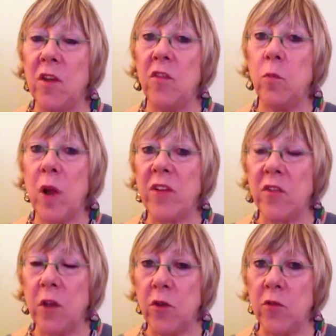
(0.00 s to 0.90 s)
is once
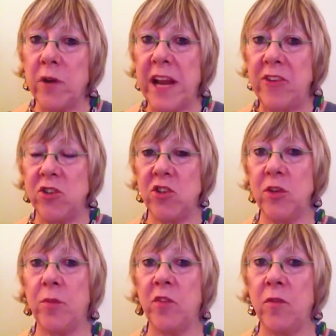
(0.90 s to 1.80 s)
those
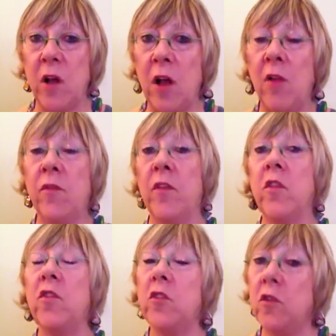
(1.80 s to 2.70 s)
relationships evolve and the
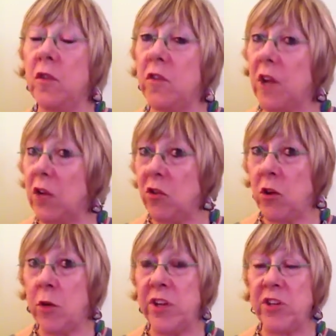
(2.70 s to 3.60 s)
students get to
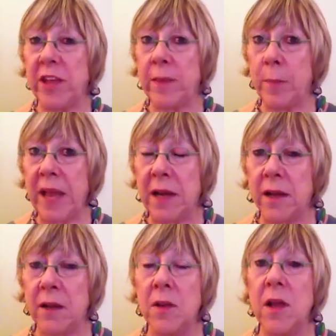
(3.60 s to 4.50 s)
know each other
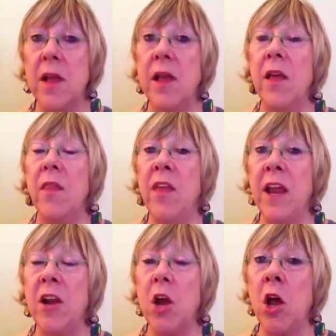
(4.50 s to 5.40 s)
better,
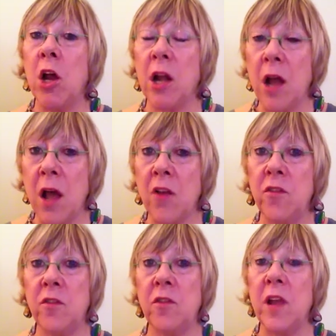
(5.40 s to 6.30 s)
then a
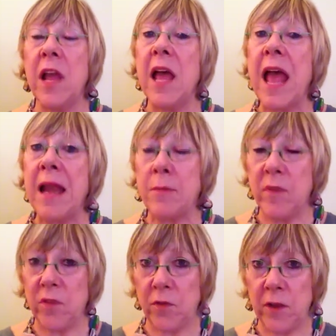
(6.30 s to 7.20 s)
class
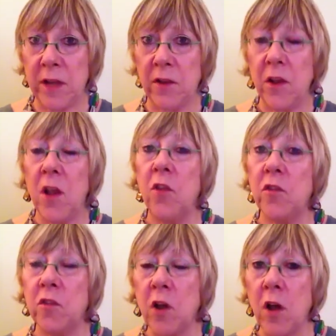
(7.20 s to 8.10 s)
atmosphere
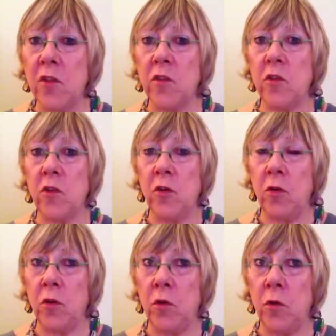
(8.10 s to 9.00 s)
starts
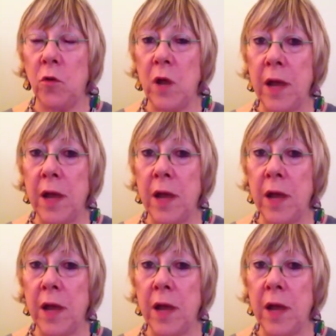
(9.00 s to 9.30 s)
to